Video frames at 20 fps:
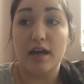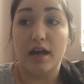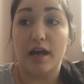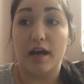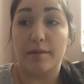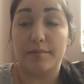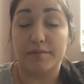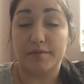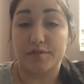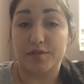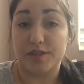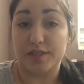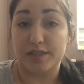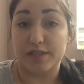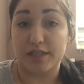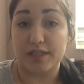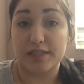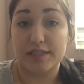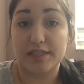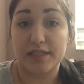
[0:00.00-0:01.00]
If she's
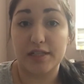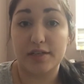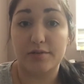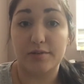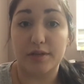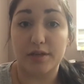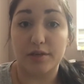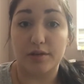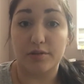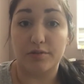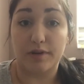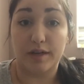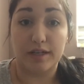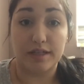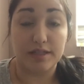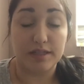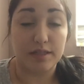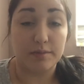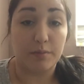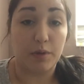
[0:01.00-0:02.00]
not sick, we go right
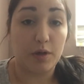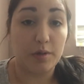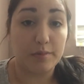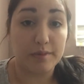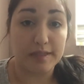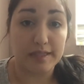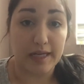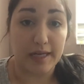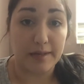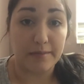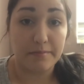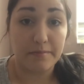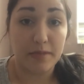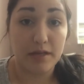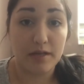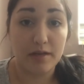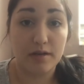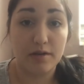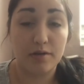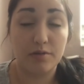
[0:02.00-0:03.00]
into pulmozyme,
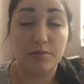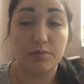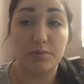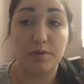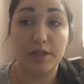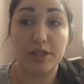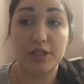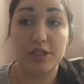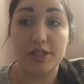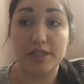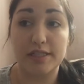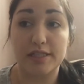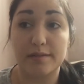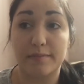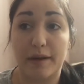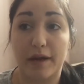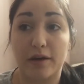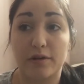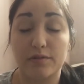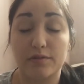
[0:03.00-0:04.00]
which is
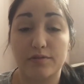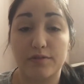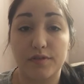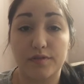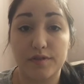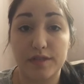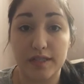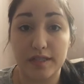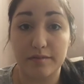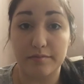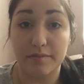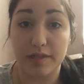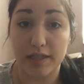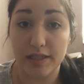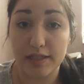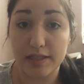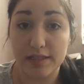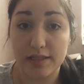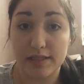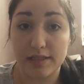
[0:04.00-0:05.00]
about 15
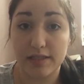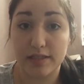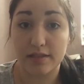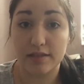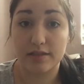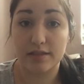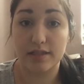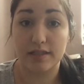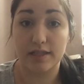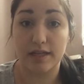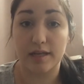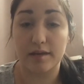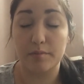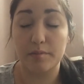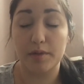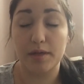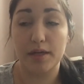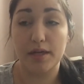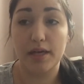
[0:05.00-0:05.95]
minutes to neb.